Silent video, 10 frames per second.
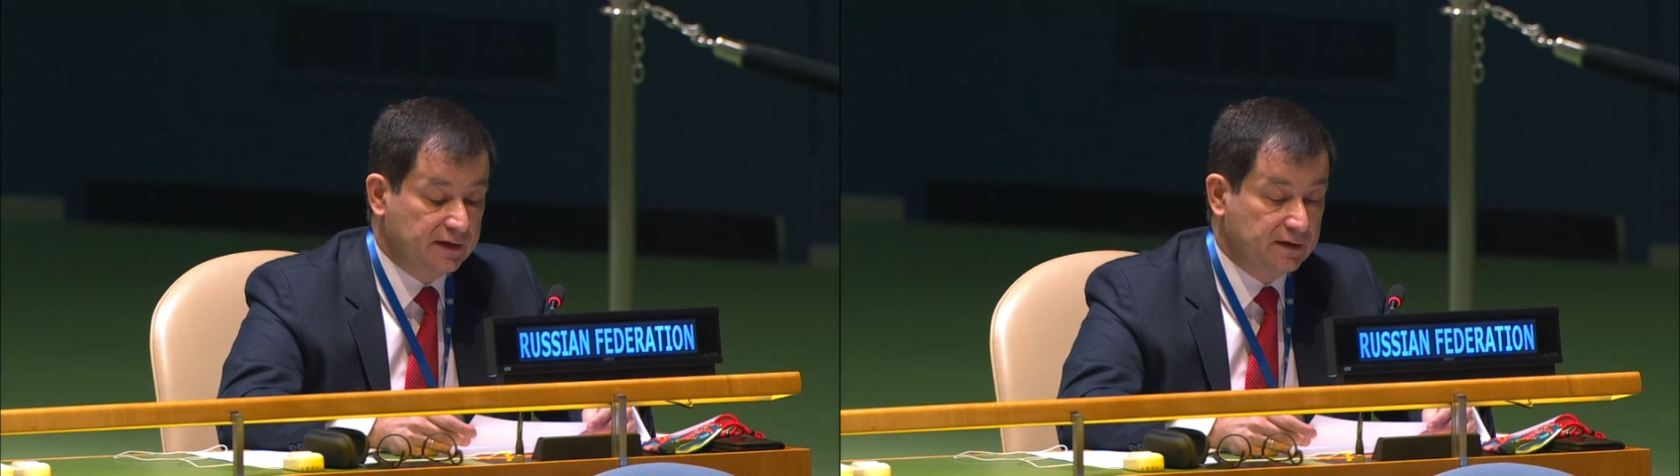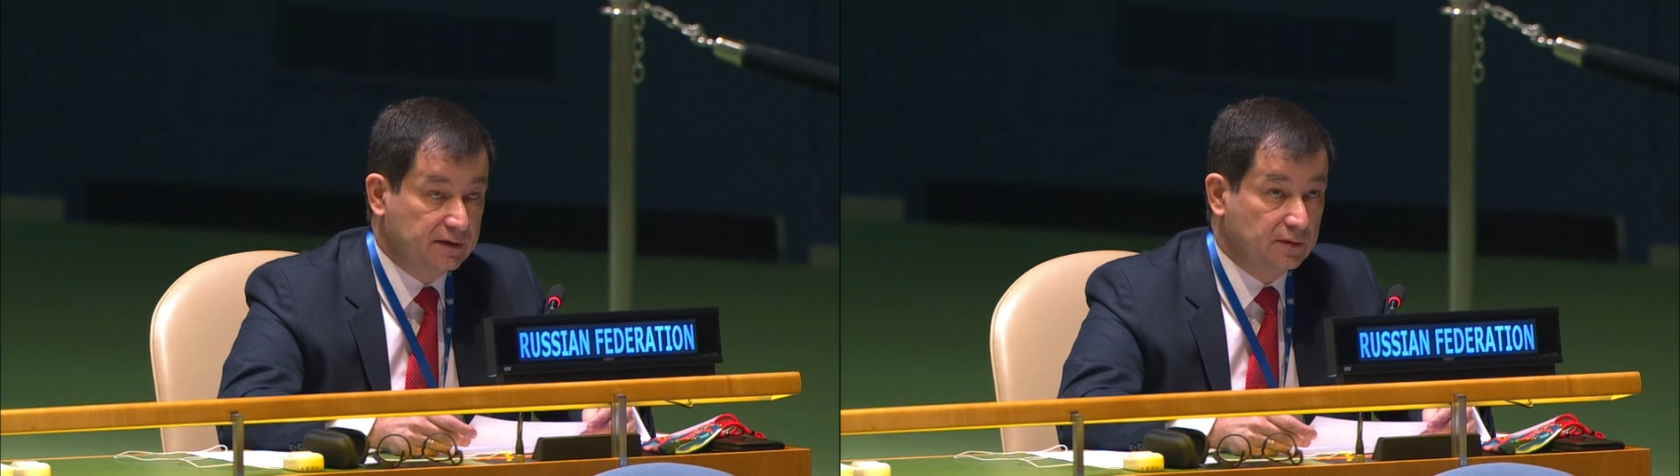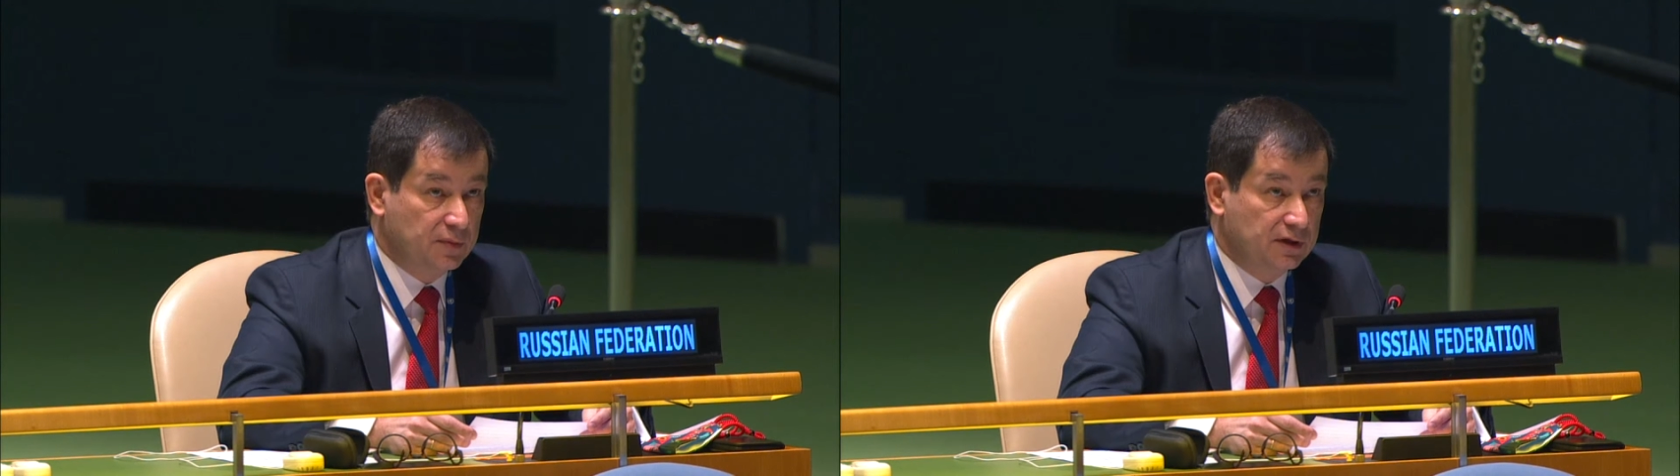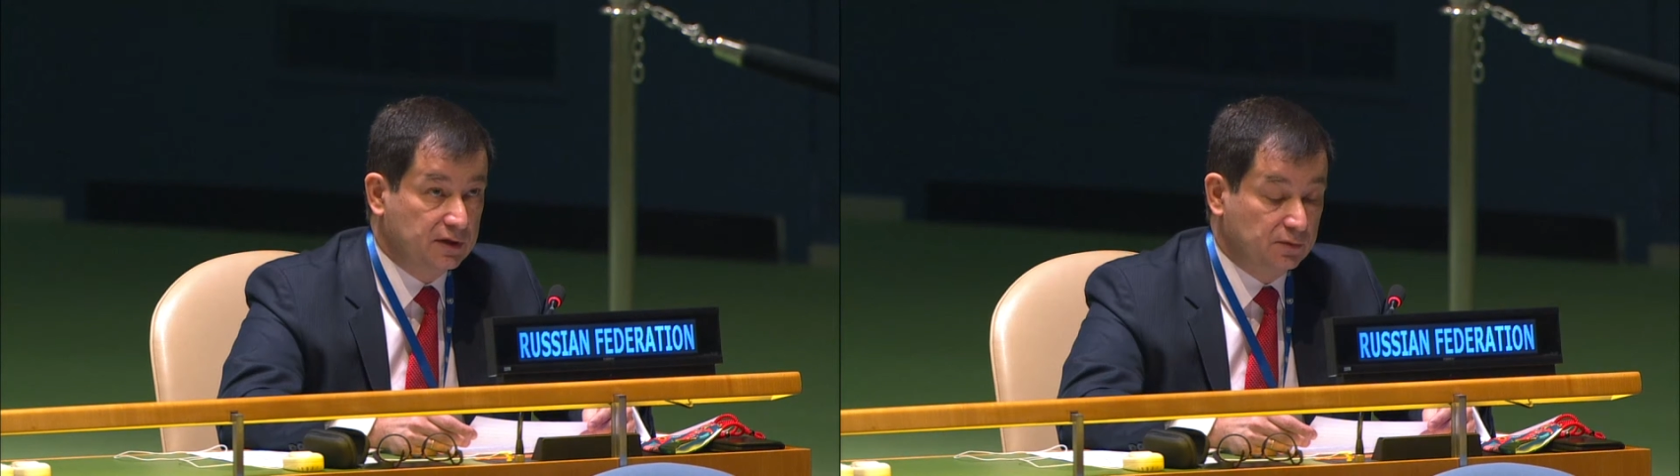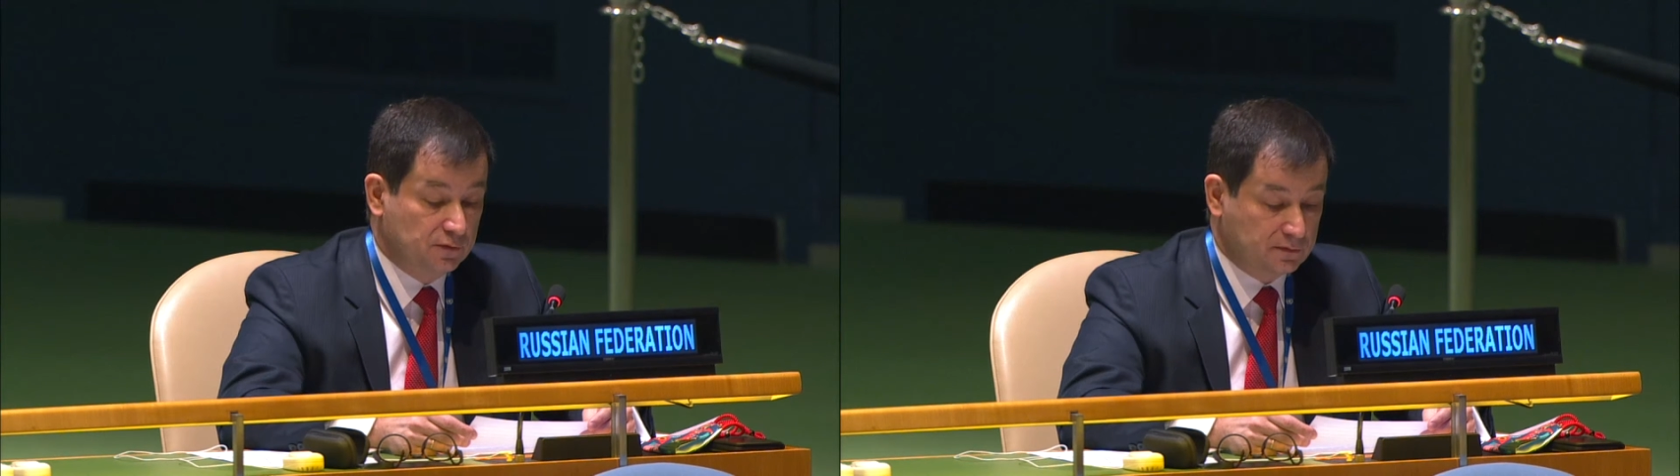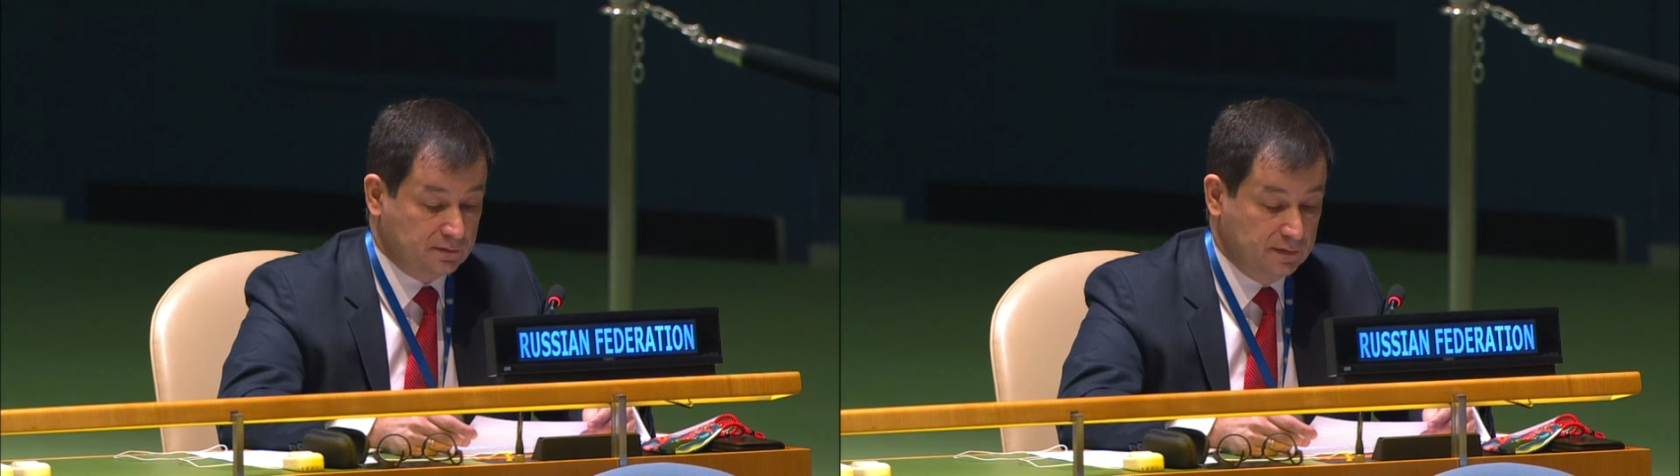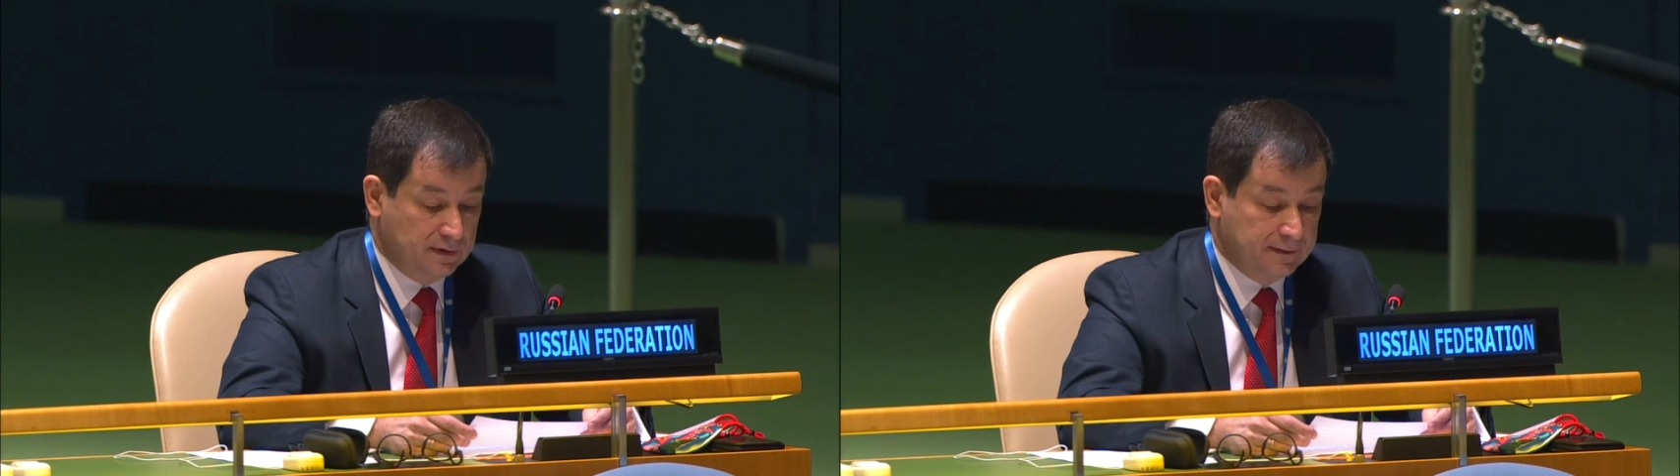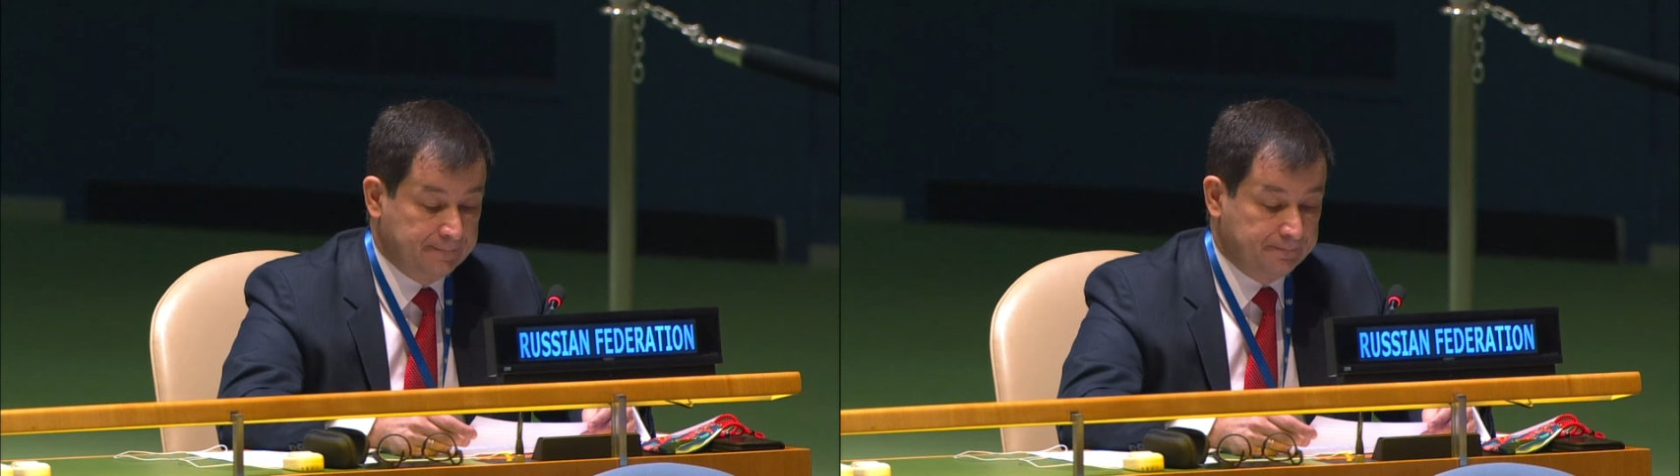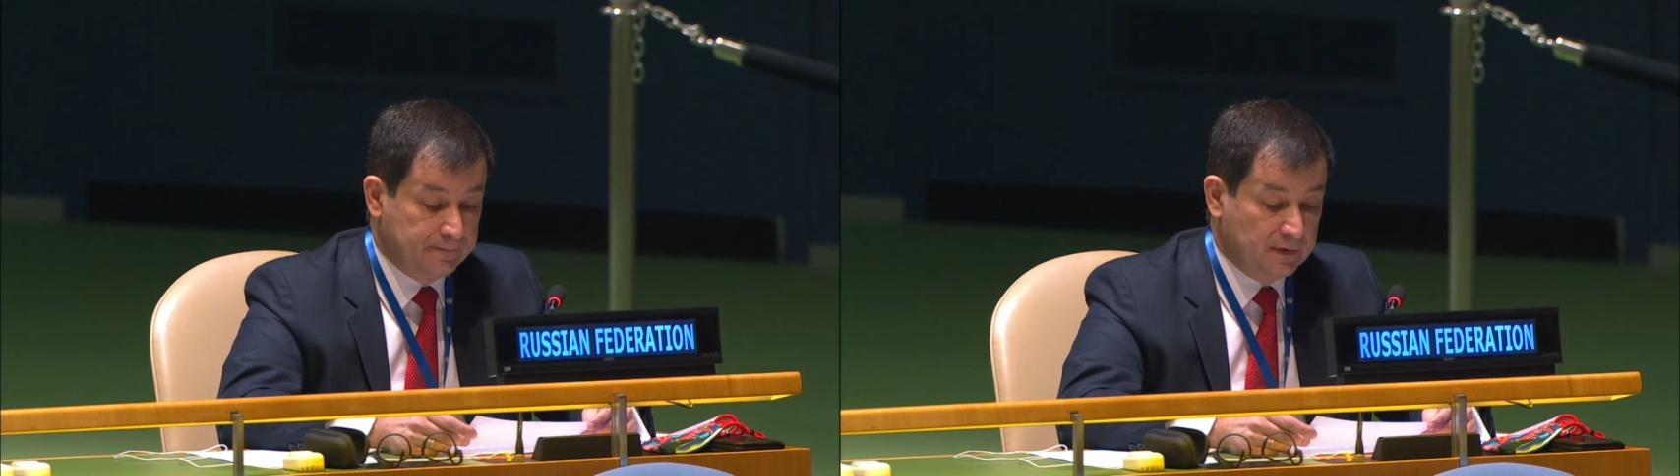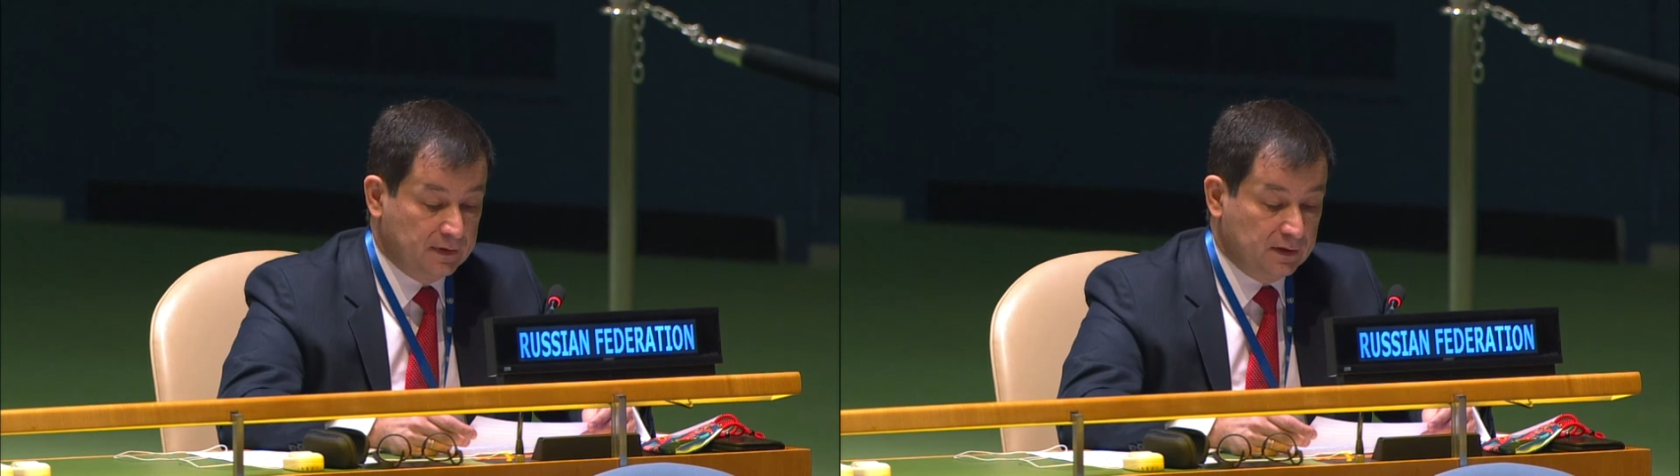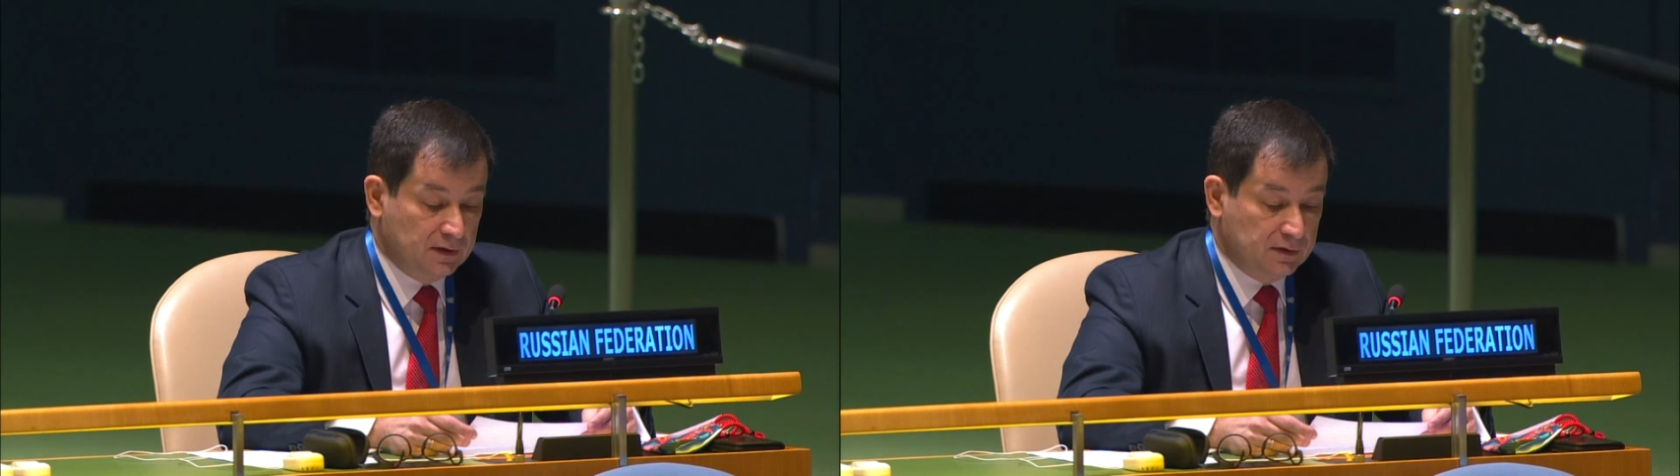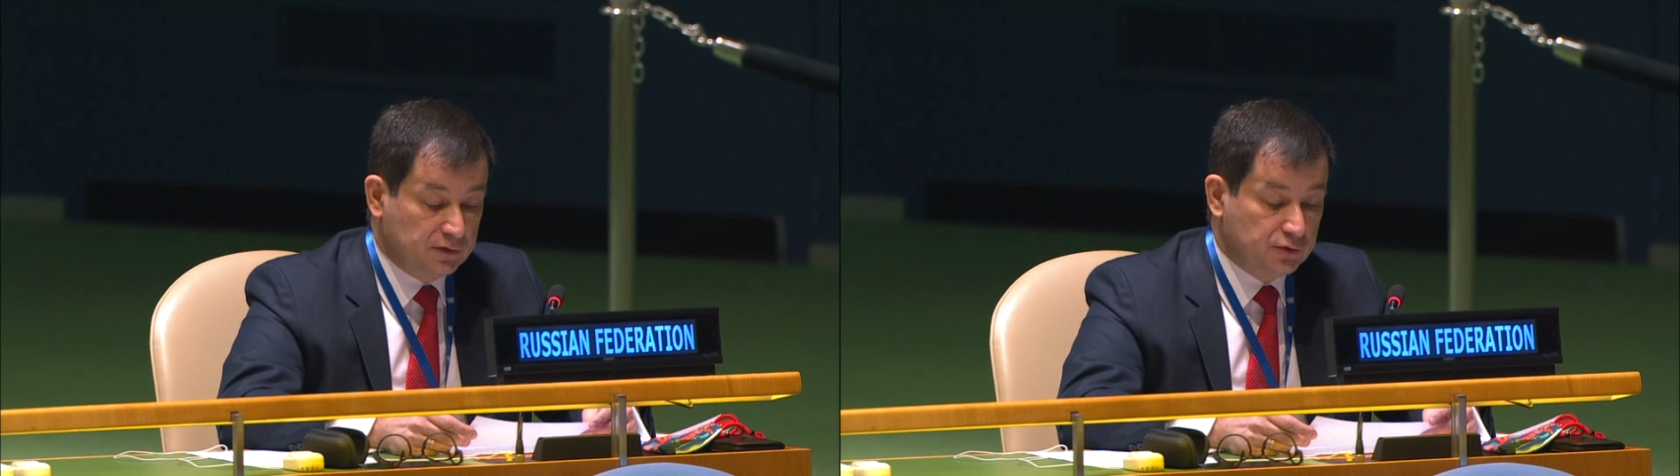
themselves decided on their future,